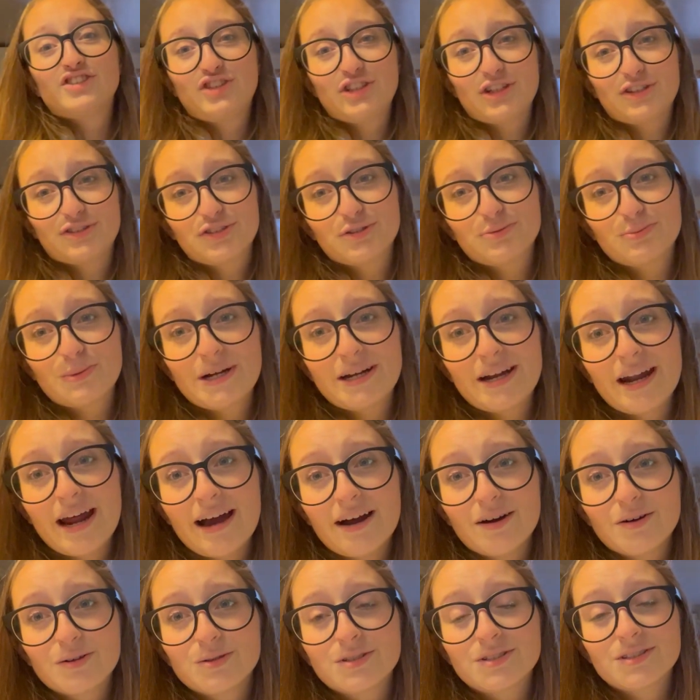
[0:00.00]
gingerbread
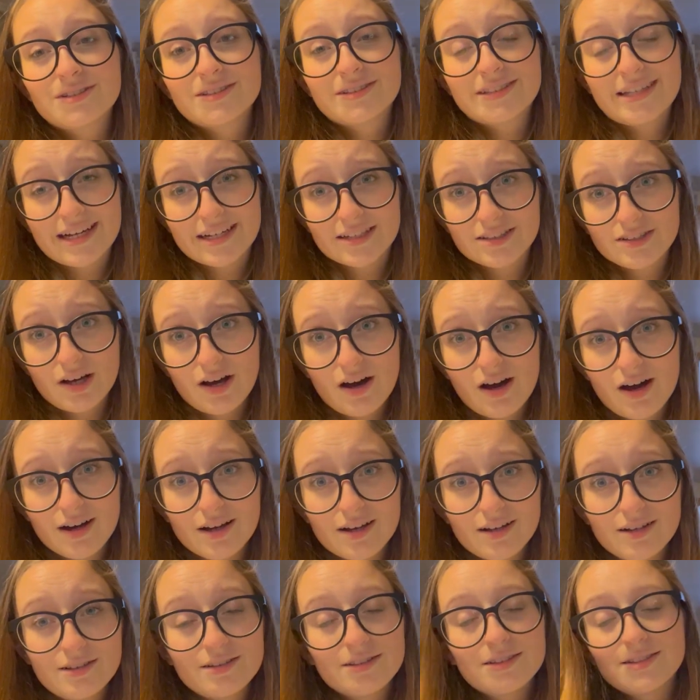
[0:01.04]
house TikTok,
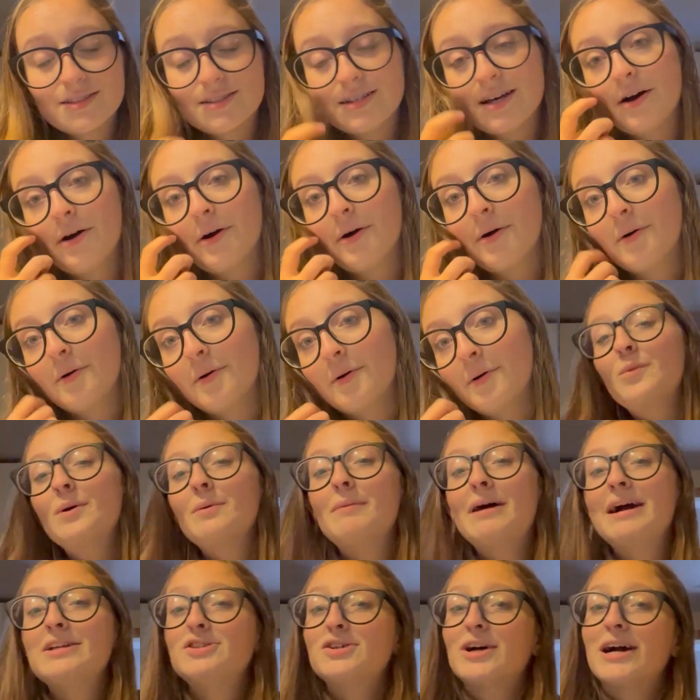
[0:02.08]
so we
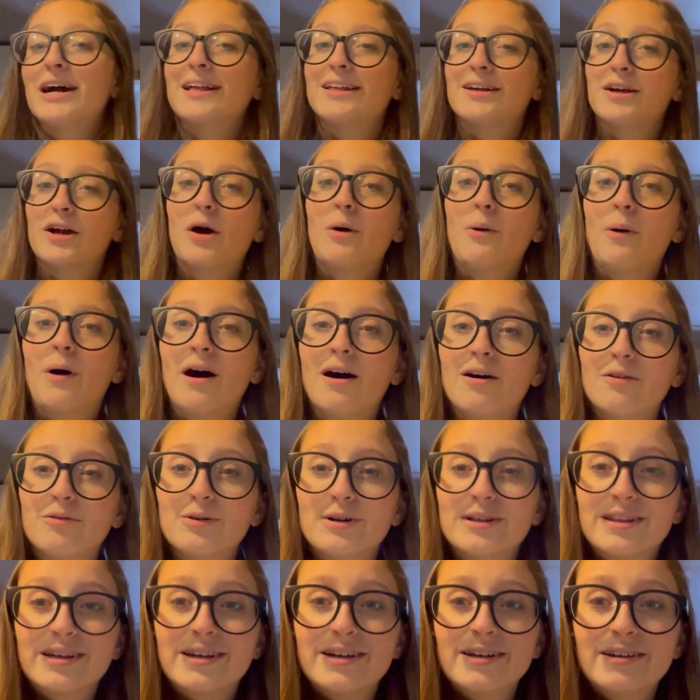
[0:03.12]
might try to go off
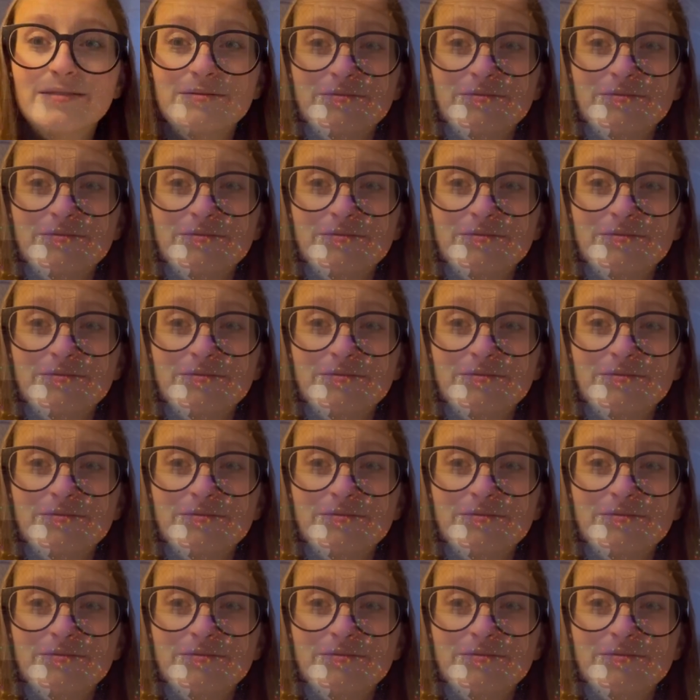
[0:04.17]
with it.